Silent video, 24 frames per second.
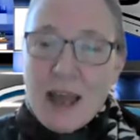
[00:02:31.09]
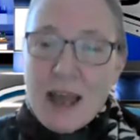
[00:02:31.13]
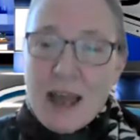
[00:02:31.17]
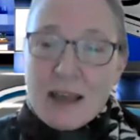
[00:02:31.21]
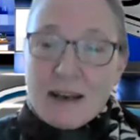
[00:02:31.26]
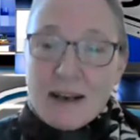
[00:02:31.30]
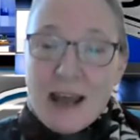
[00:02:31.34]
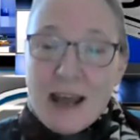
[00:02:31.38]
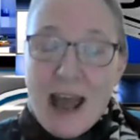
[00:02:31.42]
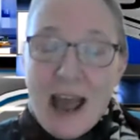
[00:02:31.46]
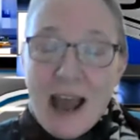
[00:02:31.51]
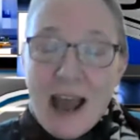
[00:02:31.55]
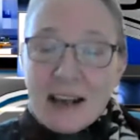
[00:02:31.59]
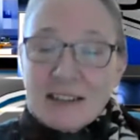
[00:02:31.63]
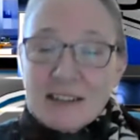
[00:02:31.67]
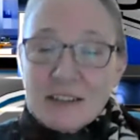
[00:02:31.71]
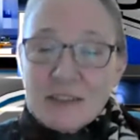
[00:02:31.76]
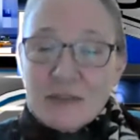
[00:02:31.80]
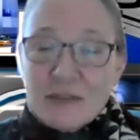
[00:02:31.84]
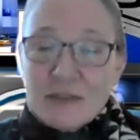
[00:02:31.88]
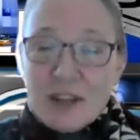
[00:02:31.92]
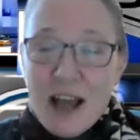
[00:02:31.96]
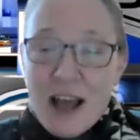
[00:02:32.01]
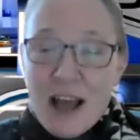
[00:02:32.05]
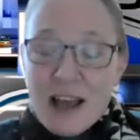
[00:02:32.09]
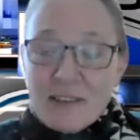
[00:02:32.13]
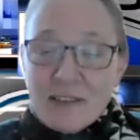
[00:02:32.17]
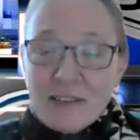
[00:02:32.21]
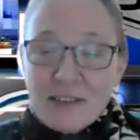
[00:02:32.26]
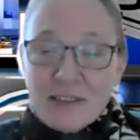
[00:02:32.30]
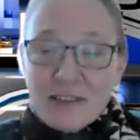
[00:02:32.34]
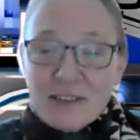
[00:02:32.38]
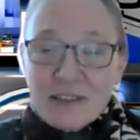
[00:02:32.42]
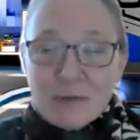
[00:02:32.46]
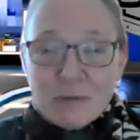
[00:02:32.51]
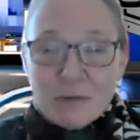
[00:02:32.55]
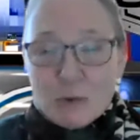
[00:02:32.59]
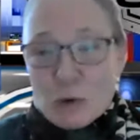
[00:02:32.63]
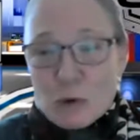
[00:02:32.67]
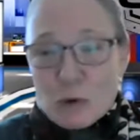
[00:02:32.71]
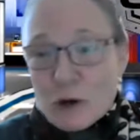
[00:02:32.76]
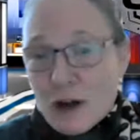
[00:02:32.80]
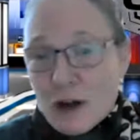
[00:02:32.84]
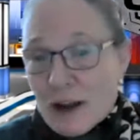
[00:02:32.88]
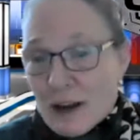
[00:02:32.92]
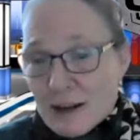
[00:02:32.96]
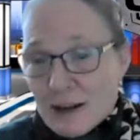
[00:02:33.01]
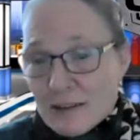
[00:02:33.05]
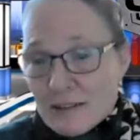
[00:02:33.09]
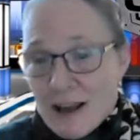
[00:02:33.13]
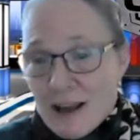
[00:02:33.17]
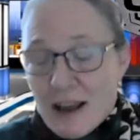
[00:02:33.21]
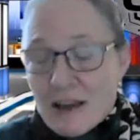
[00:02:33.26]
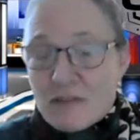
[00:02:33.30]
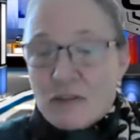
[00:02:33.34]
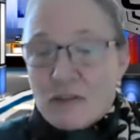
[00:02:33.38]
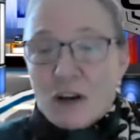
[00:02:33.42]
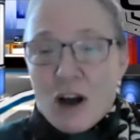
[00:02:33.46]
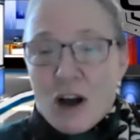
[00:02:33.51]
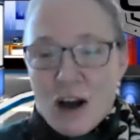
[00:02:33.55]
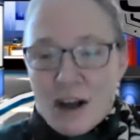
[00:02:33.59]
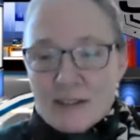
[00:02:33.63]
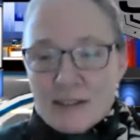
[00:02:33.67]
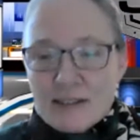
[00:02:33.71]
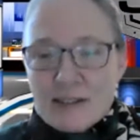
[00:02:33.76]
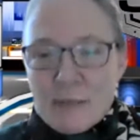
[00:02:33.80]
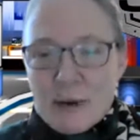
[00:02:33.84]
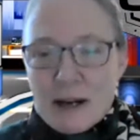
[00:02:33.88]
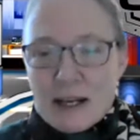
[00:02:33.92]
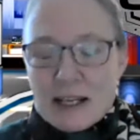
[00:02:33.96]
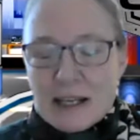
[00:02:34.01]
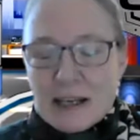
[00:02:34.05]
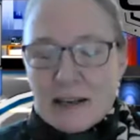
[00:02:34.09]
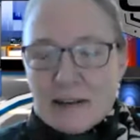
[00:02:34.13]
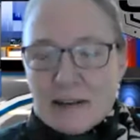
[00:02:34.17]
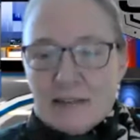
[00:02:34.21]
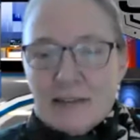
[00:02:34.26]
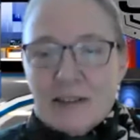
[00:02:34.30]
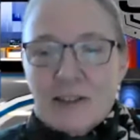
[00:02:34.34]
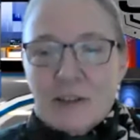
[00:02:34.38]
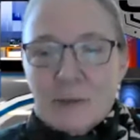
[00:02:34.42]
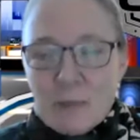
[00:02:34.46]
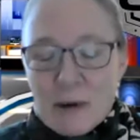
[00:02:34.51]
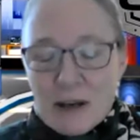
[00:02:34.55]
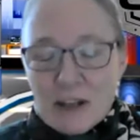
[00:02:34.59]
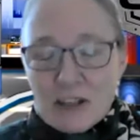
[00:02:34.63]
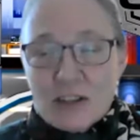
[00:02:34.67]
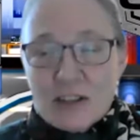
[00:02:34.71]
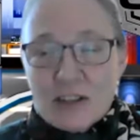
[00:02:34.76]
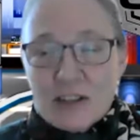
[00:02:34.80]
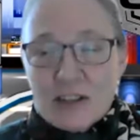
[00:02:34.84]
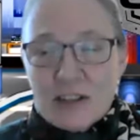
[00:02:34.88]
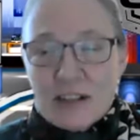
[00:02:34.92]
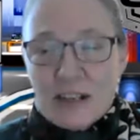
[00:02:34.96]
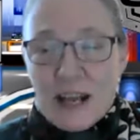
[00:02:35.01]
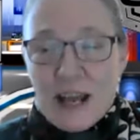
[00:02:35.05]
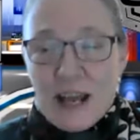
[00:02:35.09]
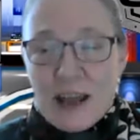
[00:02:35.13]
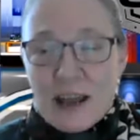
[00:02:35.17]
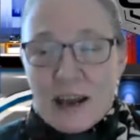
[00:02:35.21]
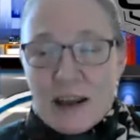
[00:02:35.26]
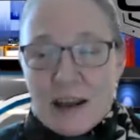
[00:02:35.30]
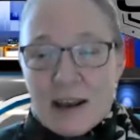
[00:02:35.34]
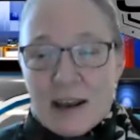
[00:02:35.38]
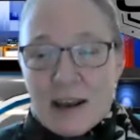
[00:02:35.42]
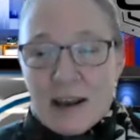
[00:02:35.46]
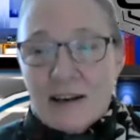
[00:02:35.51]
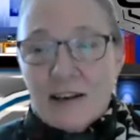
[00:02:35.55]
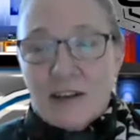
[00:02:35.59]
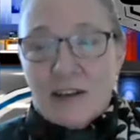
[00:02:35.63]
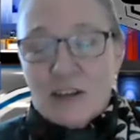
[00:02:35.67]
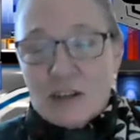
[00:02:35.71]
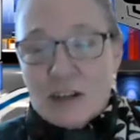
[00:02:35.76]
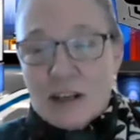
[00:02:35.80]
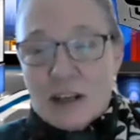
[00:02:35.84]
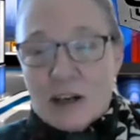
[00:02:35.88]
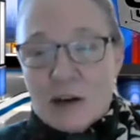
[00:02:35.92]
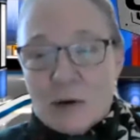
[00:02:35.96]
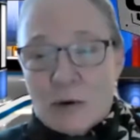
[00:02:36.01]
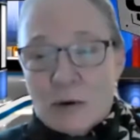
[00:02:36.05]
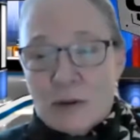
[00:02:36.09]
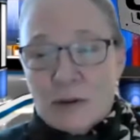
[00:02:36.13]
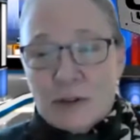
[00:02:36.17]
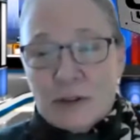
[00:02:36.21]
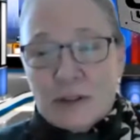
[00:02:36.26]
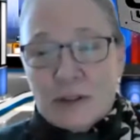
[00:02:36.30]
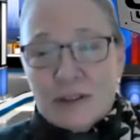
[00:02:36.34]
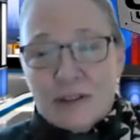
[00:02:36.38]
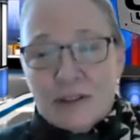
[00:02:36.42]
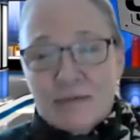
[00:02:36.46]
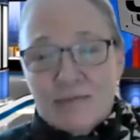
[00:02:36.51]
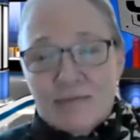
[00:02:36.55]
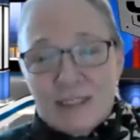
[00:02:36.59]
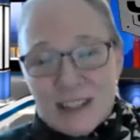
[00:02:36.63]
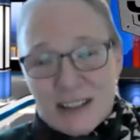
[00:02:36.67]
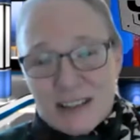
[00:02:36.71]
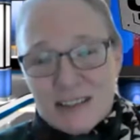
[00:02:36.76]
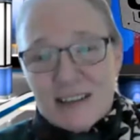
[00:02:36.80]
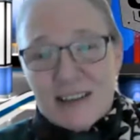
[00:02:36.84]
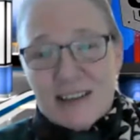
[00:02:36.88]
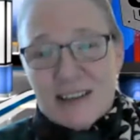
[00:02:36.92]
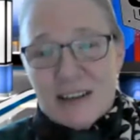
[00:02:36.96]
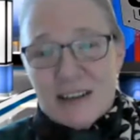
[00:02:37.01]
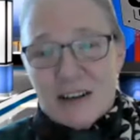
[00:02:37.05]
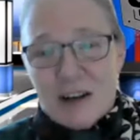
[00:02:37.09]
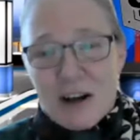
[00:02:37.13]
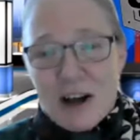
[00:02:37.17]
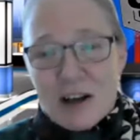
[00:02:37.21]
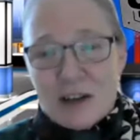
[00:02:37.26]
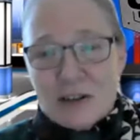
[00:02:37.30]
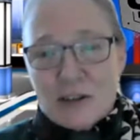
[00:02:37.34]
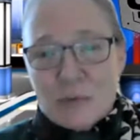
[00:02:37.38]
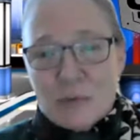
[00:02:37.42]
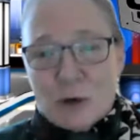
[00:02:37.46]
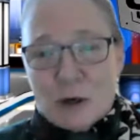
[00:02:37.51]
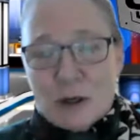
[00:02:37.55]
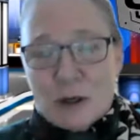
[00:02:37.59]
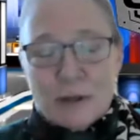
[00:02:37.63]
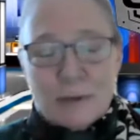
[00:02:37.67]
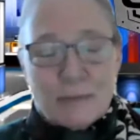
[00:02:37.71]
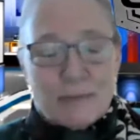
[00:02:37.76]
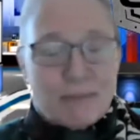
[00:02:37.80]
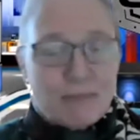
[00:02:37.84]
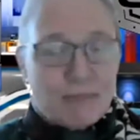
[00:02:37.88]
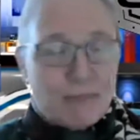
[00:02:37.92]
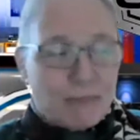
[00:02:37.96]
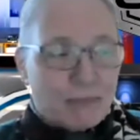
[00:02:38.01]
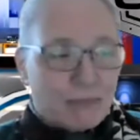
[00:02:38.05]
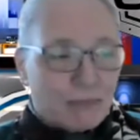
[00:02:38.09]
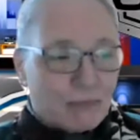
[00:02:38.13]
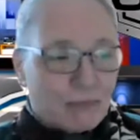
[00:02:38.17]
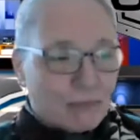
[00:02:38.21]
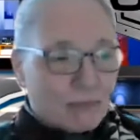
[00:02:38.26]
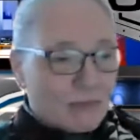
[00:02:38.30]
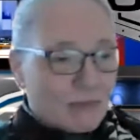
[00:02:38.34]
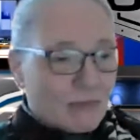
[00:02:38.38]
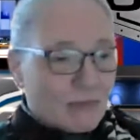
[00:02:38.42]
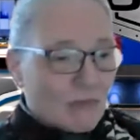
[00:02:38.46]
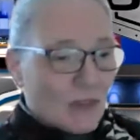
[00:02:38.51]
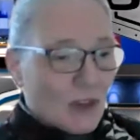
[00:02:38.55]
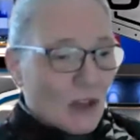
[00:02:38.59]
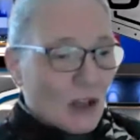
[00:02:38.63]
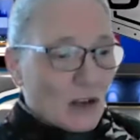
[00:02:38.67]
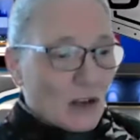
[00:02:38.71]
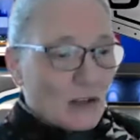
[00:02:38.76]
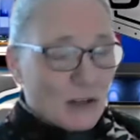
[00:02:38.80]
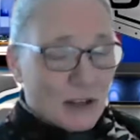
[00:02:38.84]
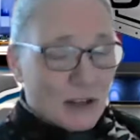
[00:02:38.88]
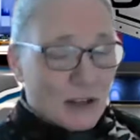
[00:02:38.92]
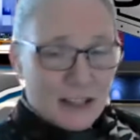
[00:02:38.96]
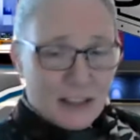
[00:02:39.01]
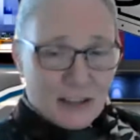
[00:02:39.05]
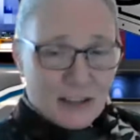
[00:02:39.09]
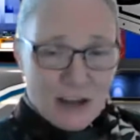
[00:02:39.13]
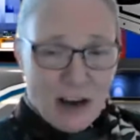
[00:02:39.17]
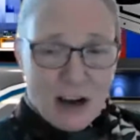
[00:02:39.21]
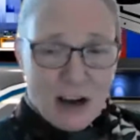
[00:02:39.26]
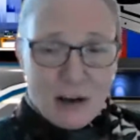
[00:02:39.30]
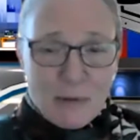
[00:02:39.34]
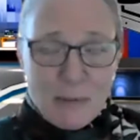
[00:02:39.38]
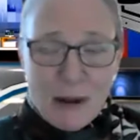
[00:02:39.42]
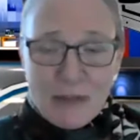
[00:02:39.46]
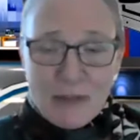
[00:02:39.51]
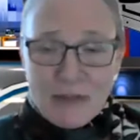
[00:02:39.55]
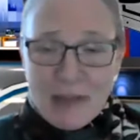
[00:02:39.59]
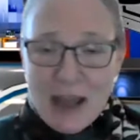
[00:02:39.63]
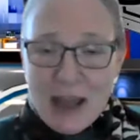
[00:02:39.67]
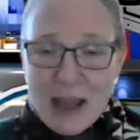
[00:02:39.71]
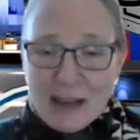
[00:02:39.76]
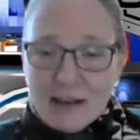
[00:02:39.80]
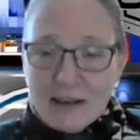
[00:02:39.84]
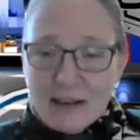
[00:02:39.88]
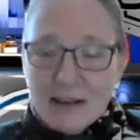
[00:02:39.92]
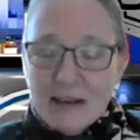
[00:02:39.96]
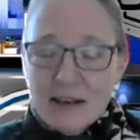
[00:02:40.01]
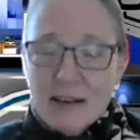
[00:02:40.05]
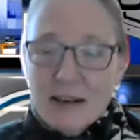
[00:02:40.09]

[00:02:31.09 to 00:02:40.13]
And active lives, or any life, costs money, especially today. And as you get older, it's going to cost more. So let's talk about that.